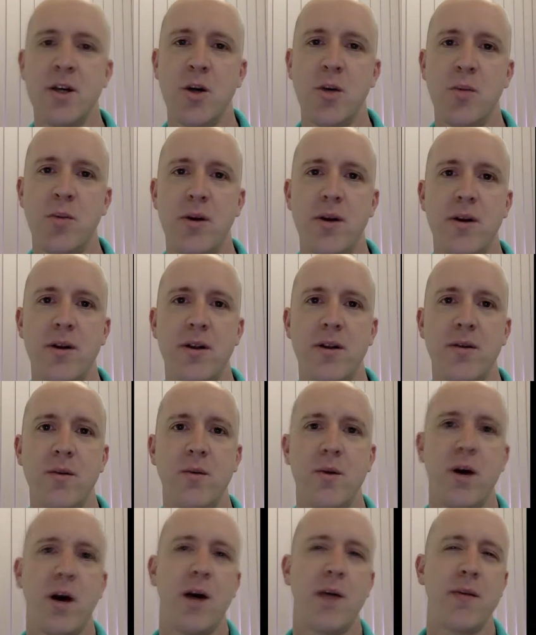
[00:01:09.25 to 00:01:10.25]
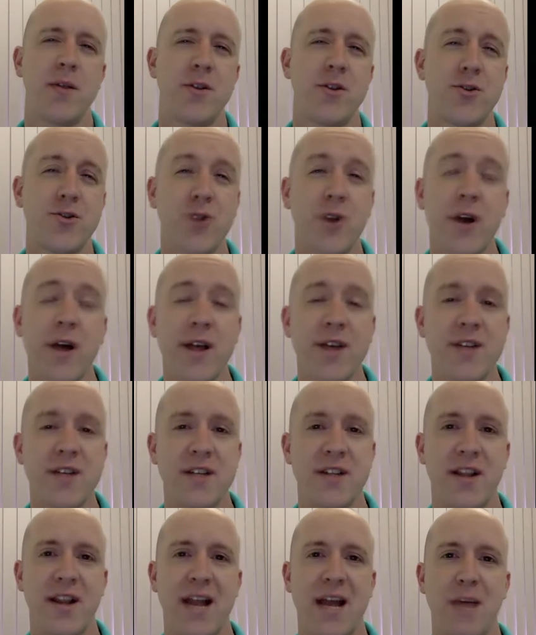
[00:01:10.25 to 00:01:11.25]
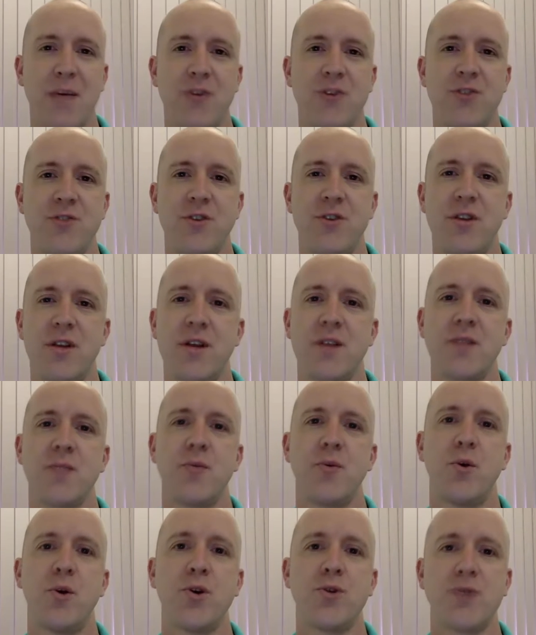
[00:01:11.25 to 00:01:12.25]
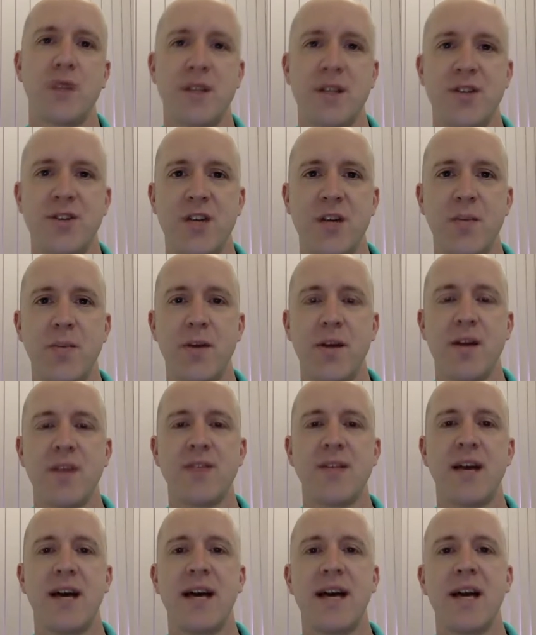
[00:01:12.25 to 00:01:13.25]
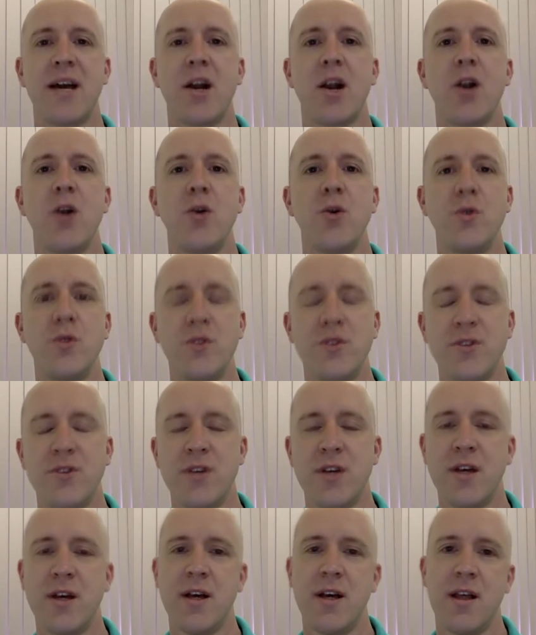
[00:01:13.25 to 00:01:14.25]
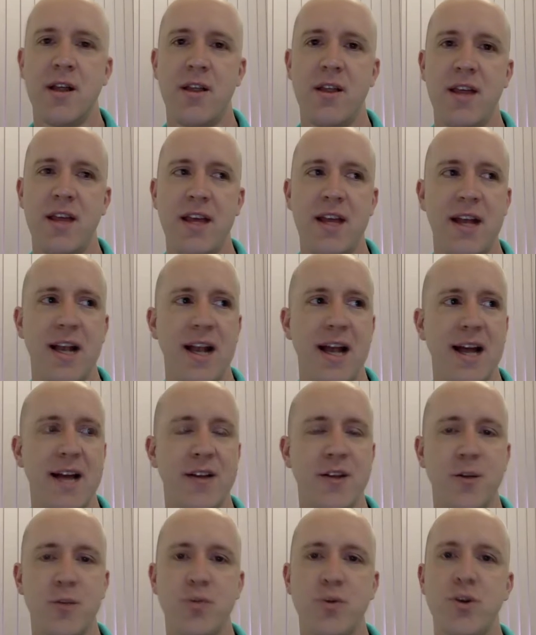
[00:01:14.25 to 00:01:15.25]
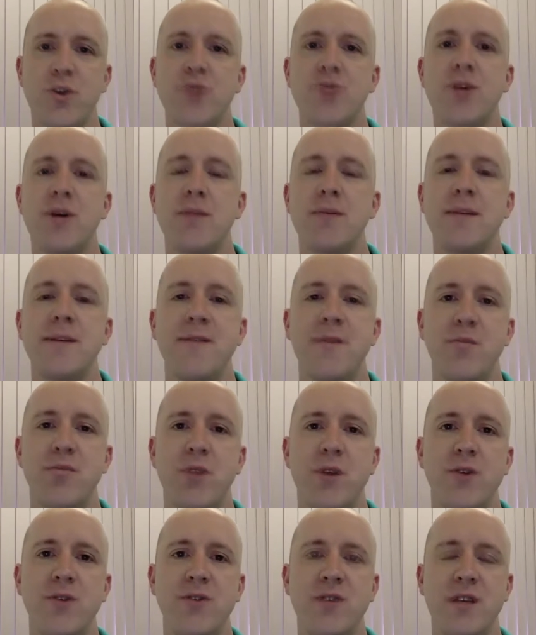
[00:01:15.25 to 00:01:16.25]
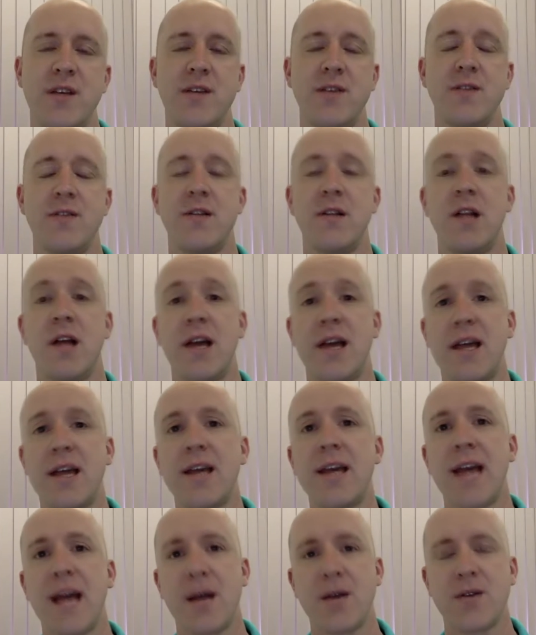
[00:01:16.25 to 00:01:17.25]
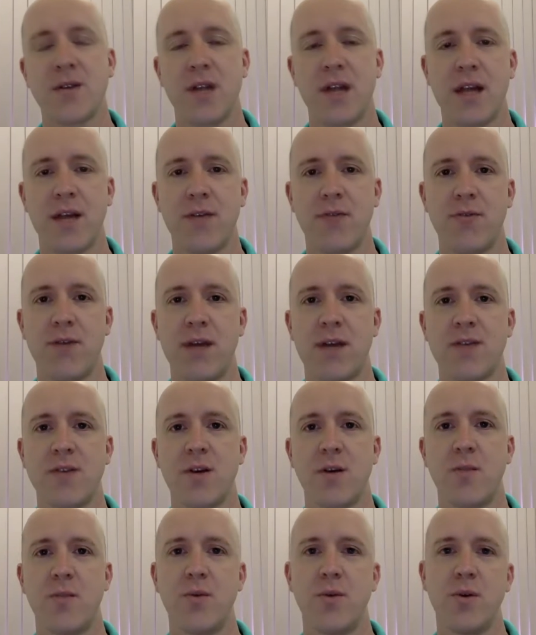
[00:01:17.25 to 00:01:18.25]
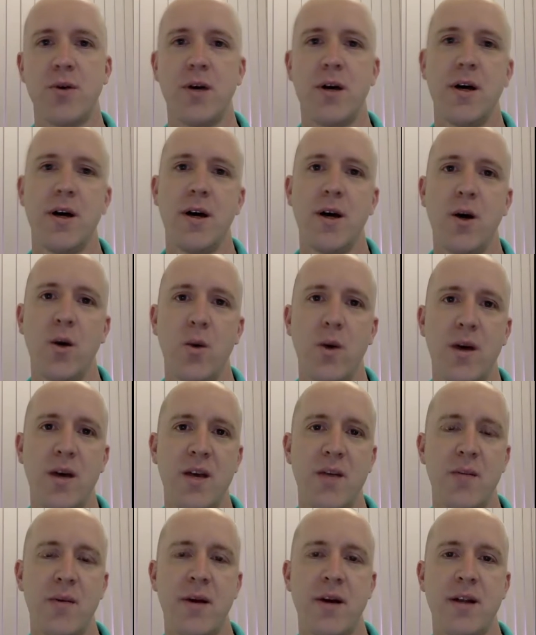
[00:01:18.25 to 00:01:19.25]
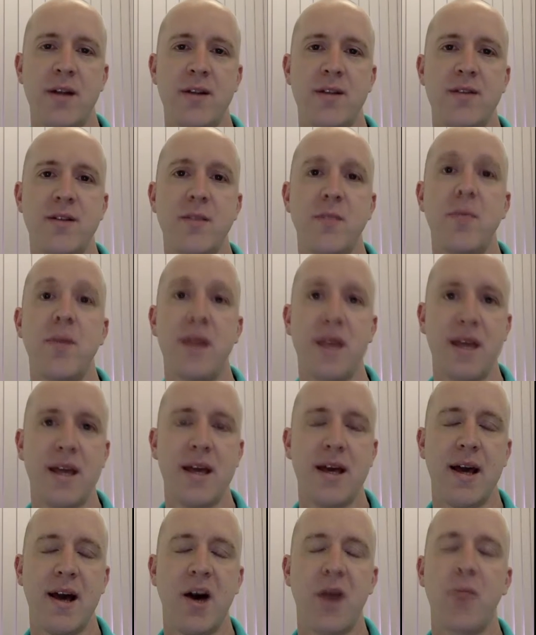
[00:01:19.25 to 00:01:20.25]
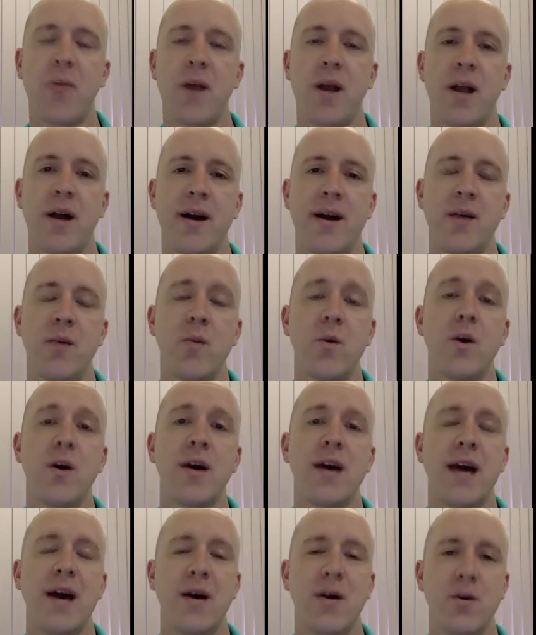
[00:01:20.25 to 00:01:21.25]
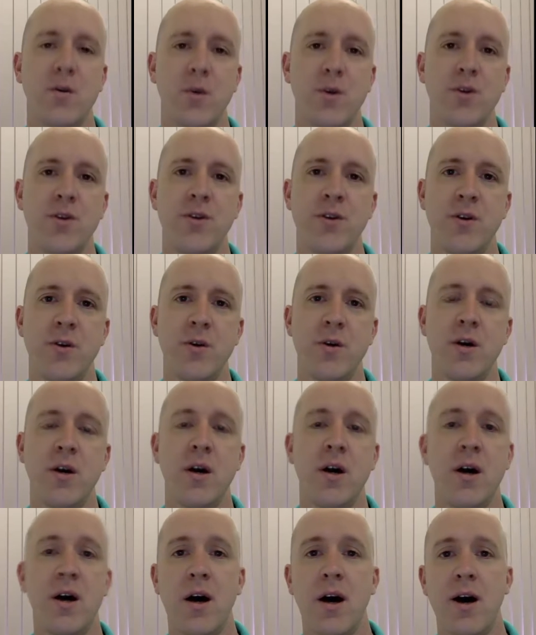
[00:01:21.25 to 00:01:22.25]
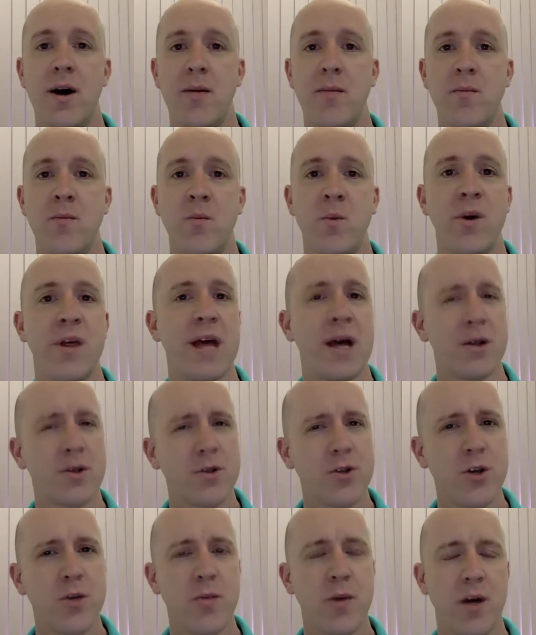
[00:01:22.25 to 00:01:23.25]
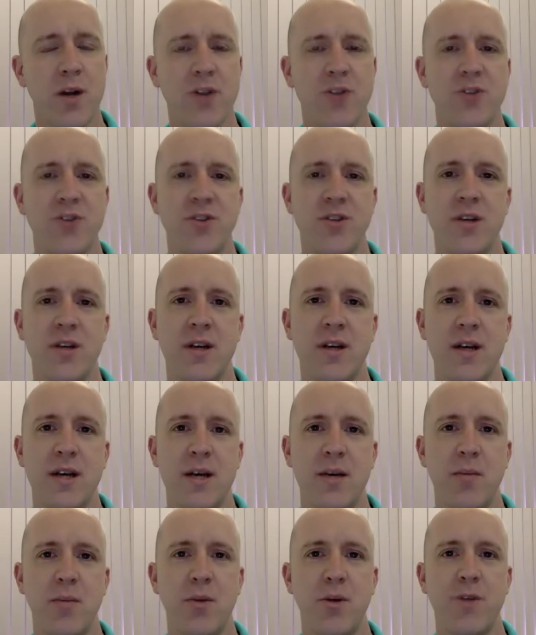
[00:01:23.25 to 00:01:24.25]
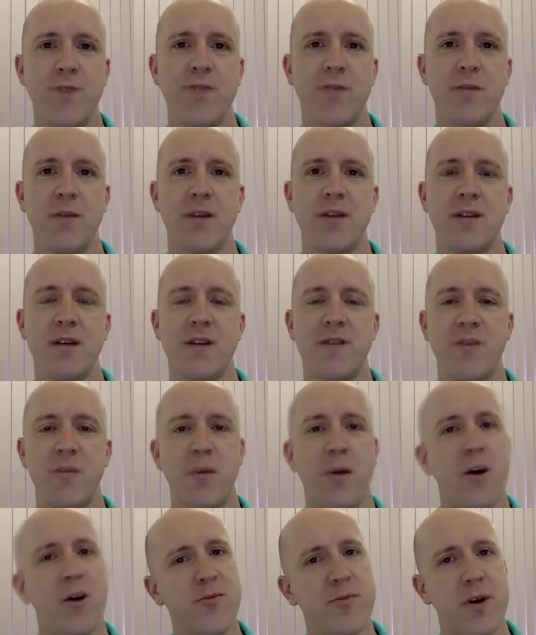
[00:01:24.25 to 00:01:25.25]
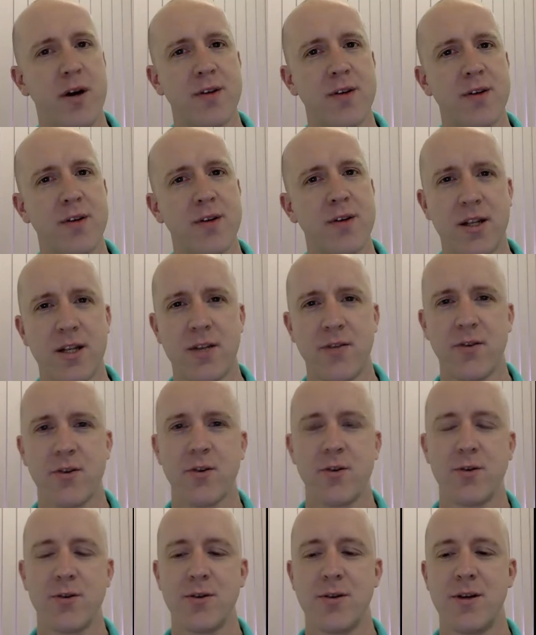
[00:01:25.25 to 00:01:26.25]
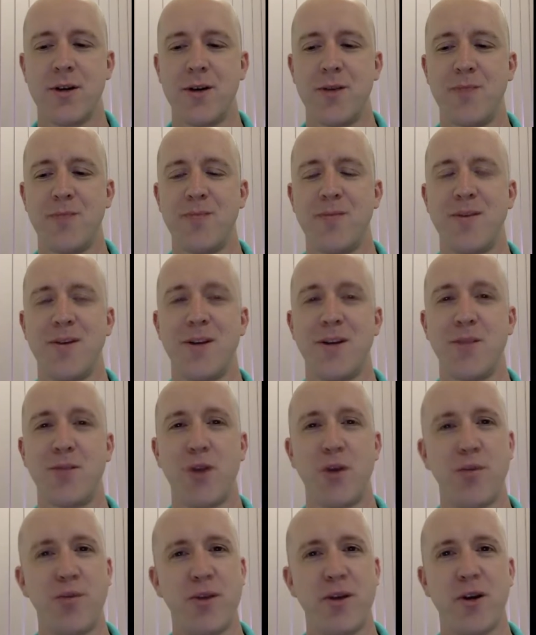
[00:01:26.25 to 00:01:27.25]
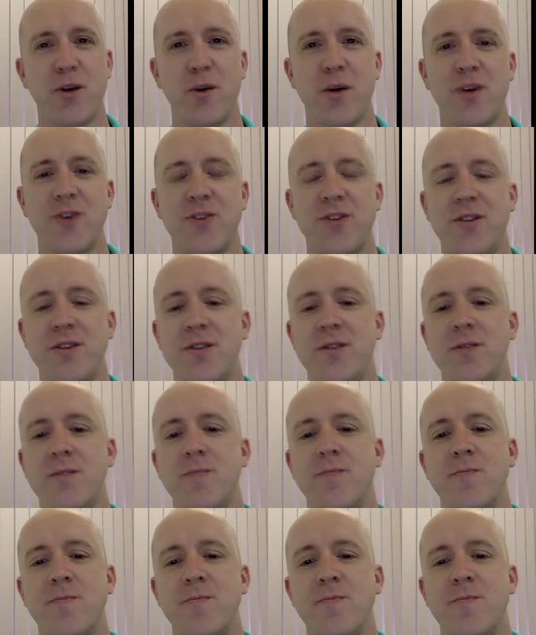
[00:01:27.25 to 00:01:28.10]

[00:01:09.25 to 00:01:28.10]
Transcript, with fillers: But I'm going to try and stick to the language of choosing a support strategy because that includes the less prescriptive approaches, like counselling, for example, where you might simply help a client work out what to do um, without too much input from yourself apart from asking difficult um, and appropriate questions.